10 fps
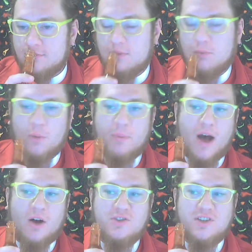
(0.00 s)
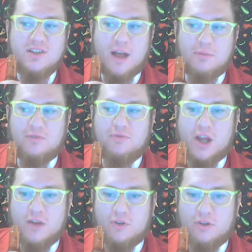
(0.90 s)
more balance and depth of
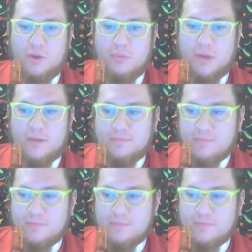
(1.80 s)
flavor a little bit.